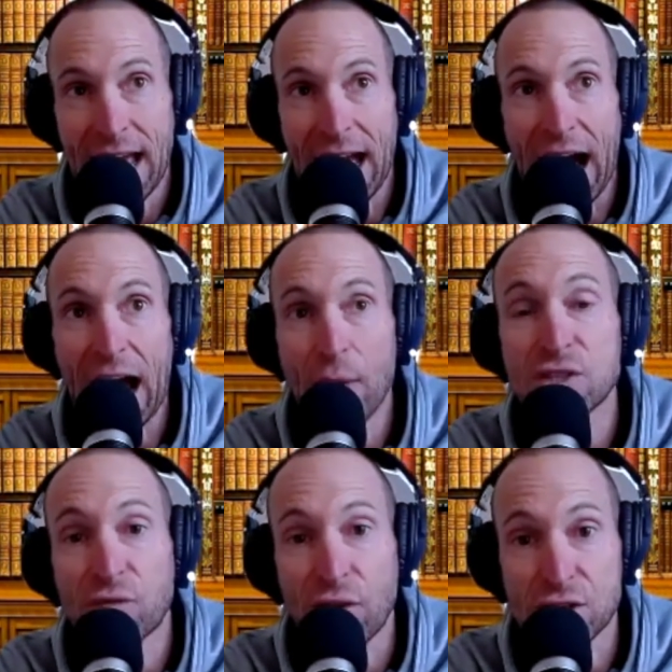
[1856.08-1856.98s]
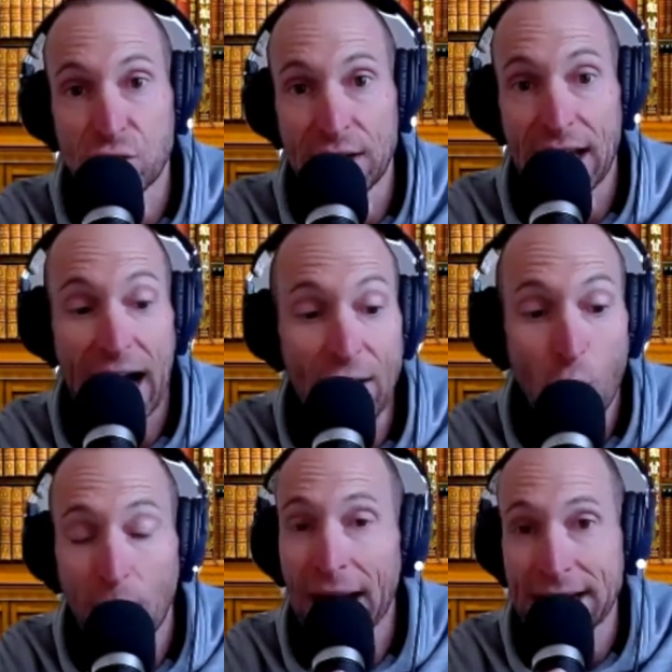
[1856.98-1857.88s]
I was frustrated. I
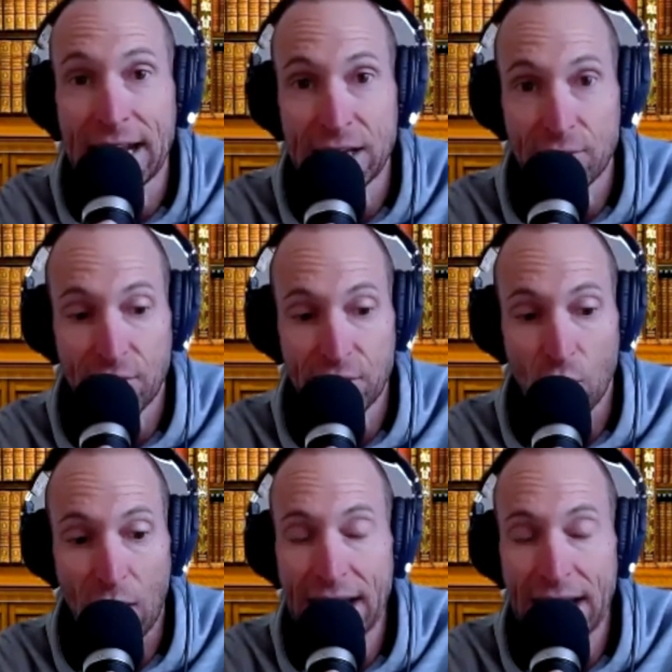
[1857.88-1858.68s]
don't mind a negative review.